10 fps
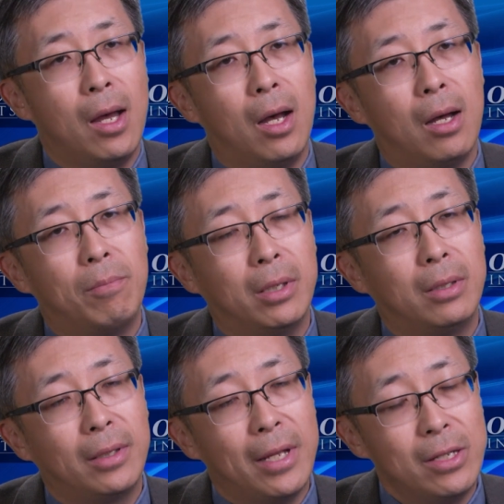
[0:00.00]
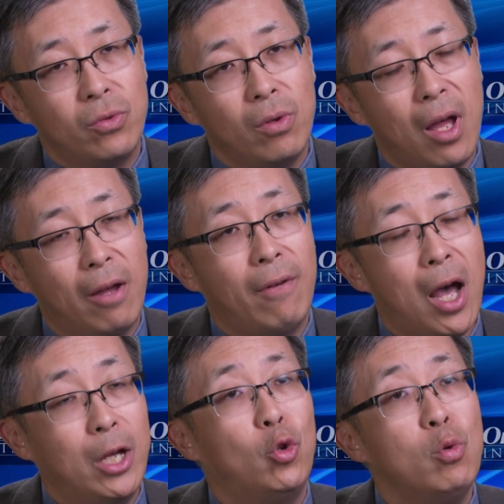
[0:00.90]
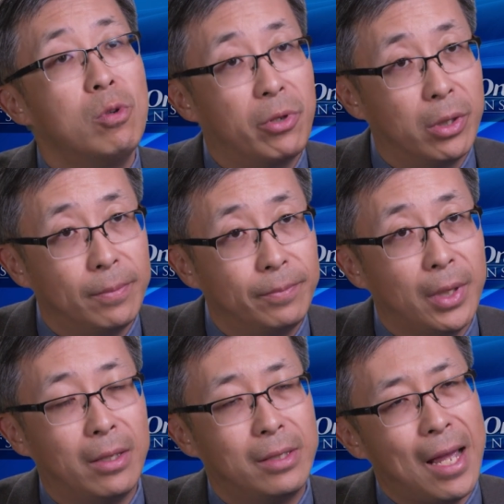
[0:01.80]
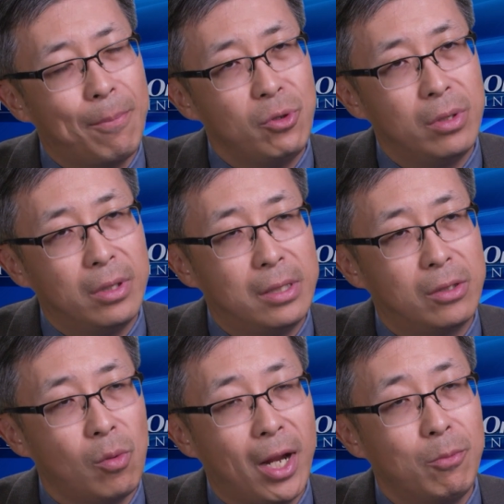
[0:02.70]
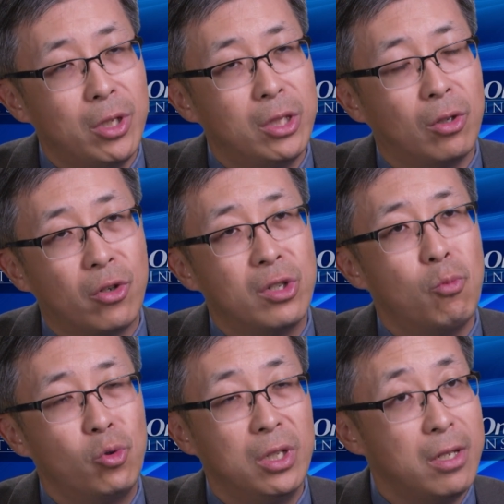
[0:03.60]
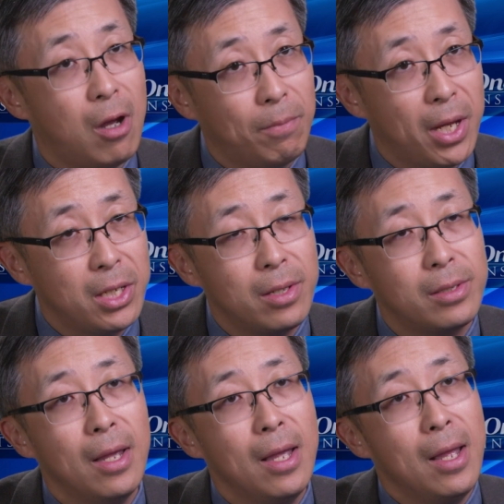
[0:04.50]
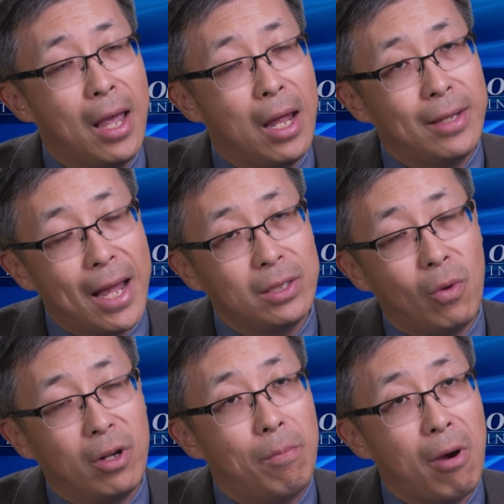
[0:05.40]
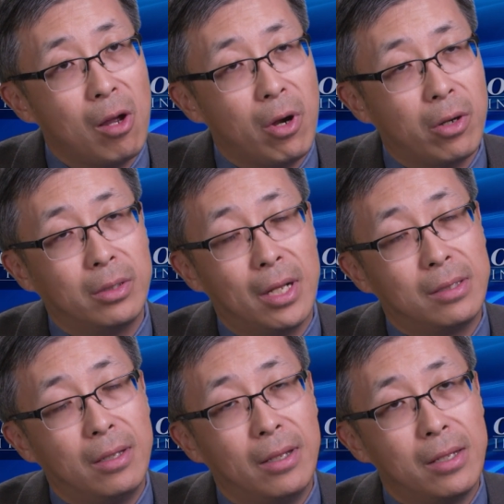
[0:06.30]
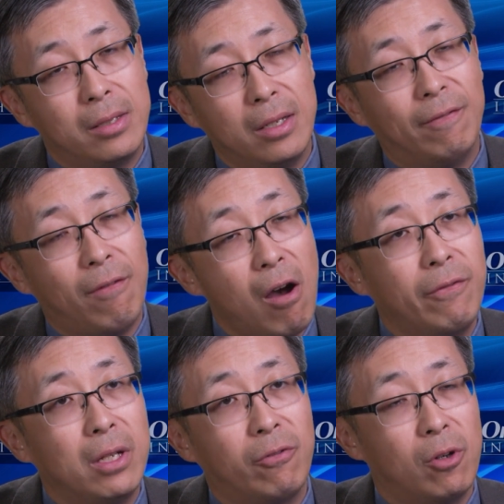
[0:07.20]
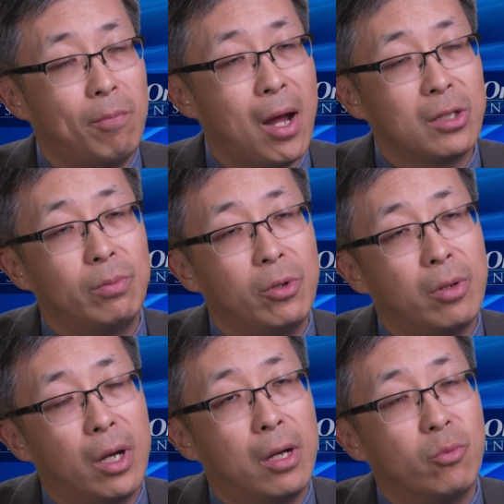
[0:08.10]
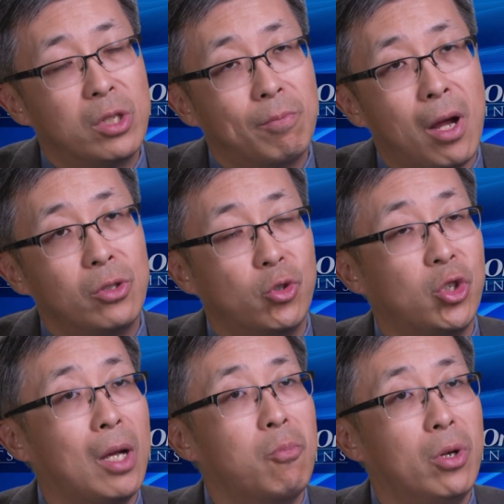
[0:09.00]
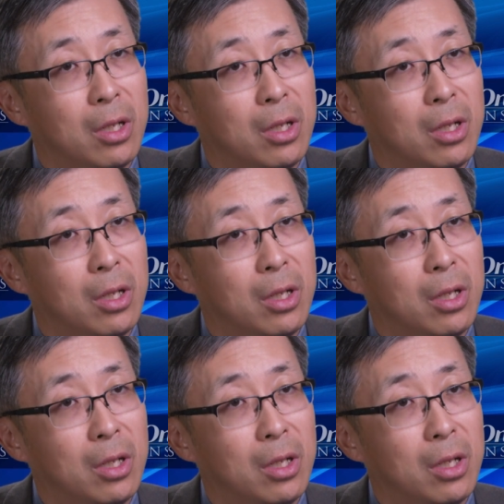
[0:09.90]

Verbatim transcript: uh, but tends to have high tumor burden. And this happens, this somatic mutation occurs mostly in young patients. And that's one of the biomarkers that's, that's evolving for possible uh, response to checkpoint